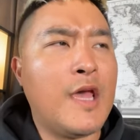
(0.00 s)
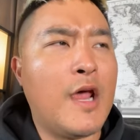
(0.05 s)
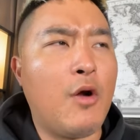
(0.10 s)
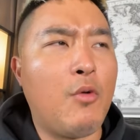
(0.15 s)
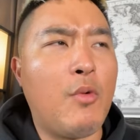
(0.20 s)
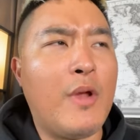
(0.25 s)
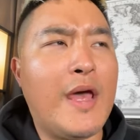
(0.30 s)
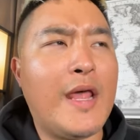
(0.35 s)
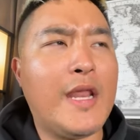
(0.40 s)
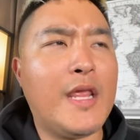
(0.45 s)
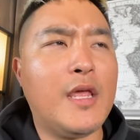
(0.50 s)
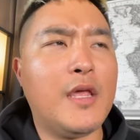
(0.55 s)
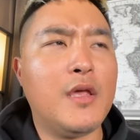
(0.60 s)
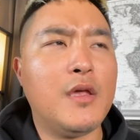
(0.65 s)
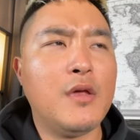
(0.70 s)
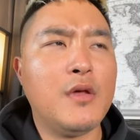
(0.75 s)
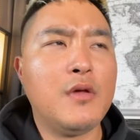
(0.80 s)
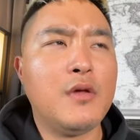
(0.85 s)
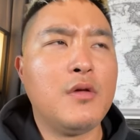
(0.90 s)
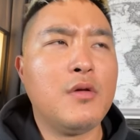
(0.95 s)
Get
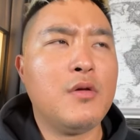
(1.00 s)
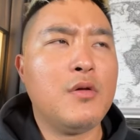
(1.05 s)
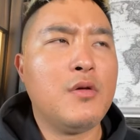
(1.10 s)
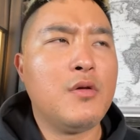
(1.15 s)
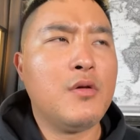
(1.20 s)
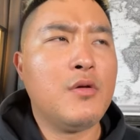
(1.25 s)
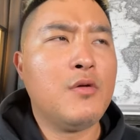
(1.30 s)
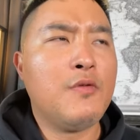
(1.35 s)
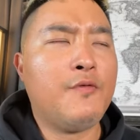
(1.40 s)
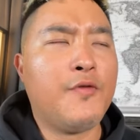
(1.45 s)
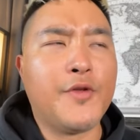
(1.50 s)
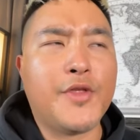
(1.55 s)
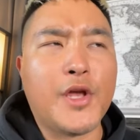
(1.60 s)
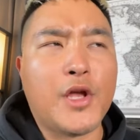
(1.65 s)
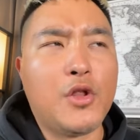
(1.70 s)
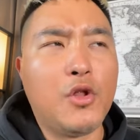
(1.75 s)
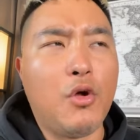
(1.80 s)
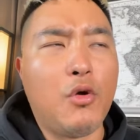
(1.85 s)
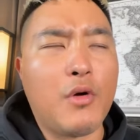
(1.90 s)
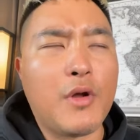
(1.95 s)
ready for
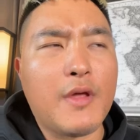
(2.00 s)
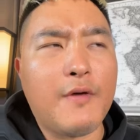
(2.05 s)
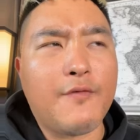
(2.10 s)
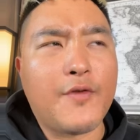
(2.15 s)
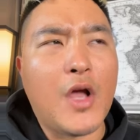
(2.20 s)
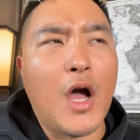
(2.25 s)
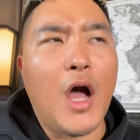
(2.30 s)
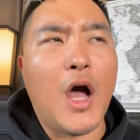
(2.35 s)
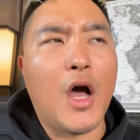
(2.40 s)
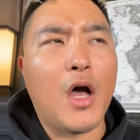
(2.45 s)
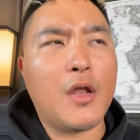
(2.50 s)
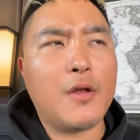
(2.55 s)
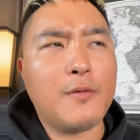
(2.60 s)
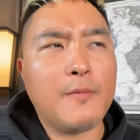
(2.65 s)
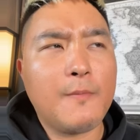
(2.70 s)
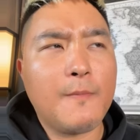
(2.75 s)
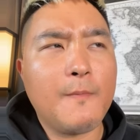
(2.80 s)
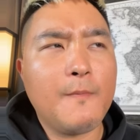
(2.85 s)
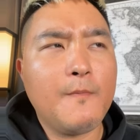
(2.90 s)
the glory of God.